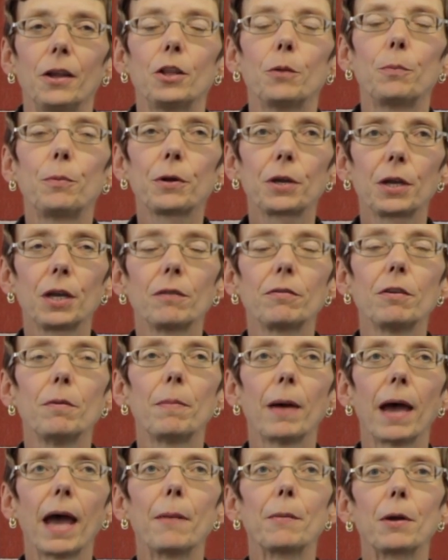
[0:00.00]
The booking of
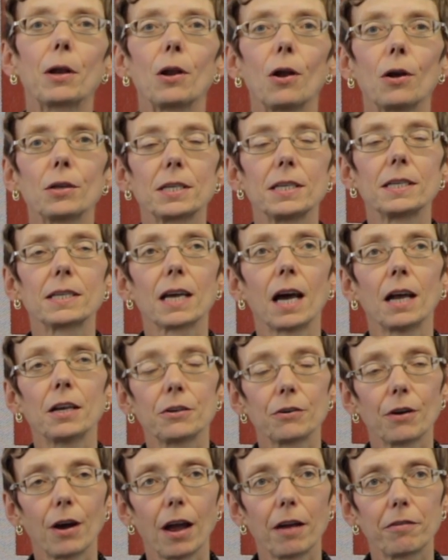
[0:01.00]
impairment losses
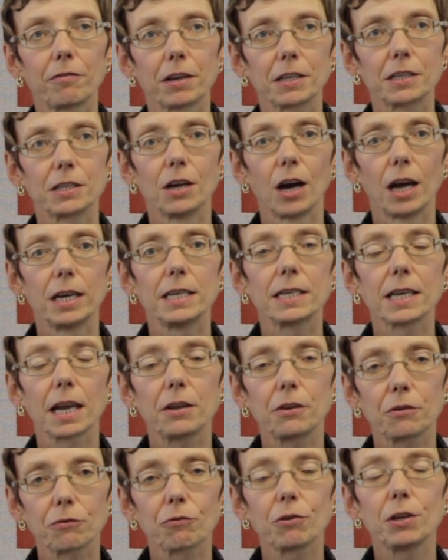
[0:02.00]
under IFRS 9 is a
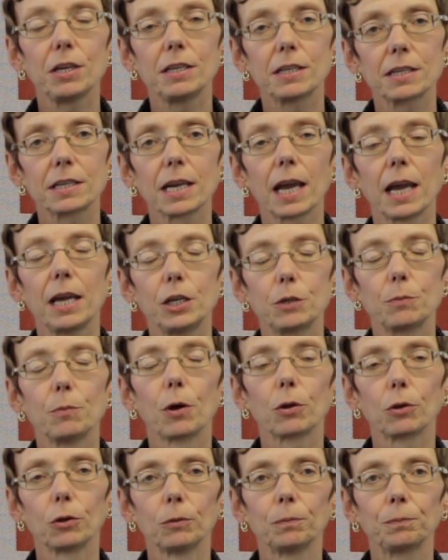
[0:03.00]
three-stage
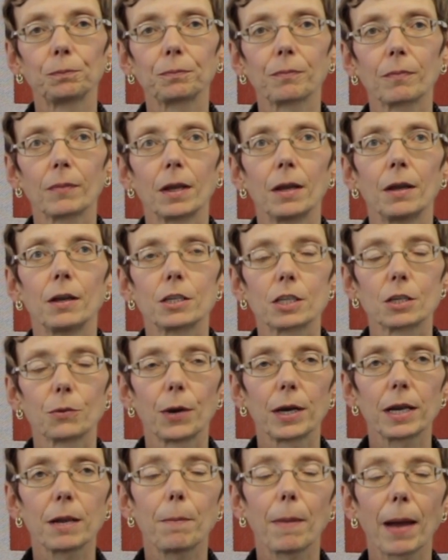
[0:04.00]
model. So
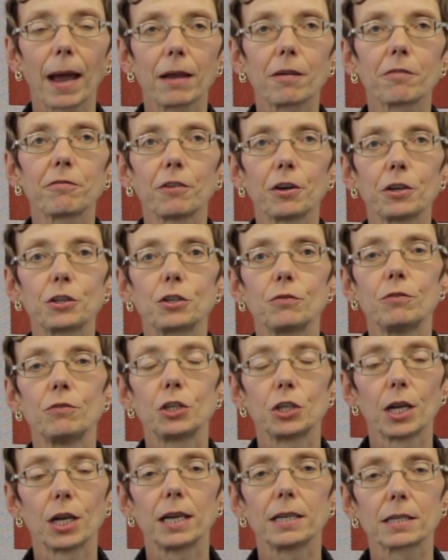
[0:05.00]
when a bank first
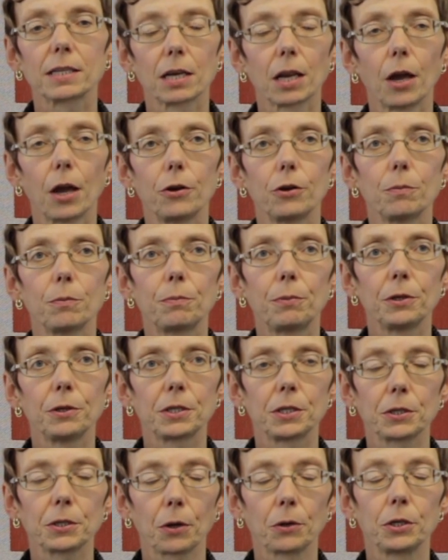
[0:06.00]
originates a loan and
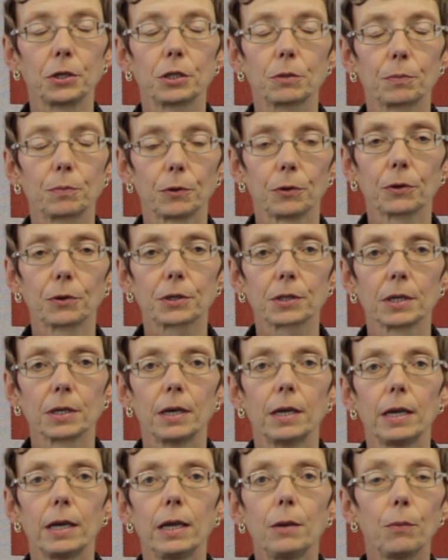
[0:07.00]
puts it on its books,
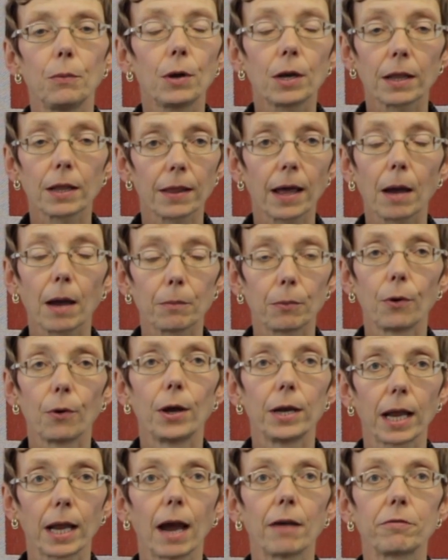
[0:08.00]
it will at that
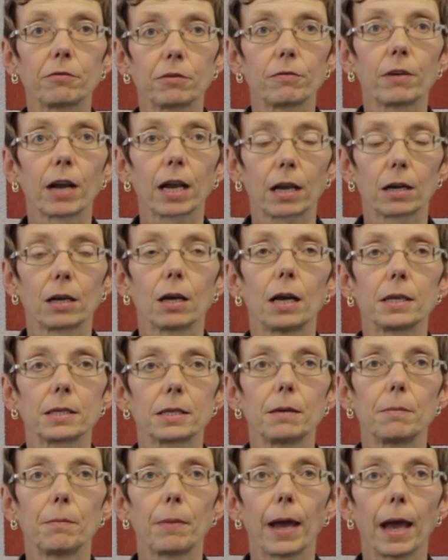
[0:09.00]
point have to recognise
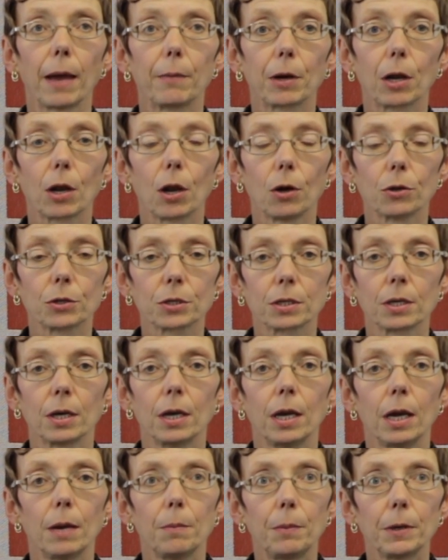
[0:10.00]
an impairment loss,
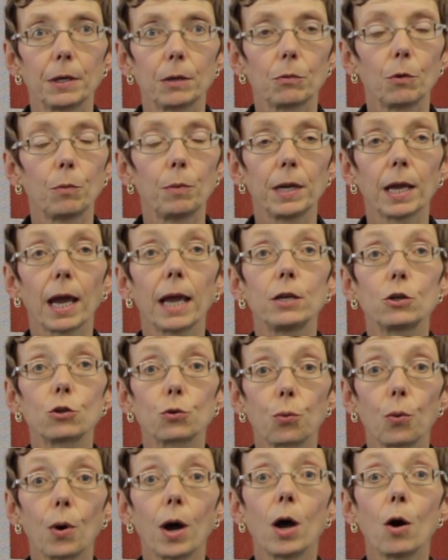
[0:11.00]
but it will be a
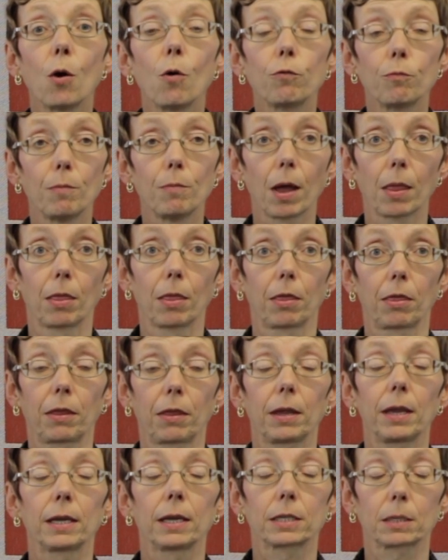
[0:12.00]
12-month
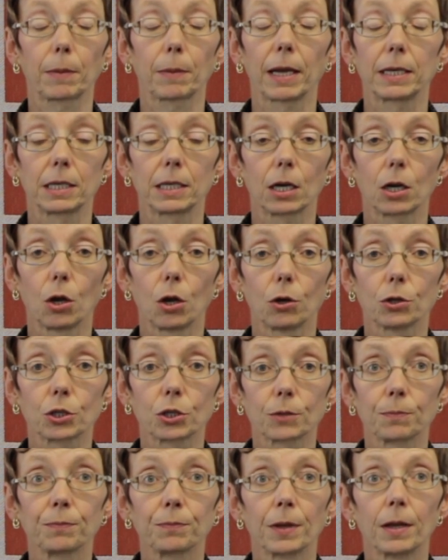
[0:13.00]
expected
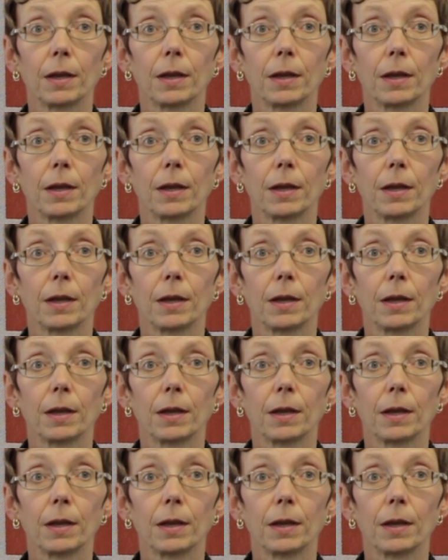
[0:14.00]
loss.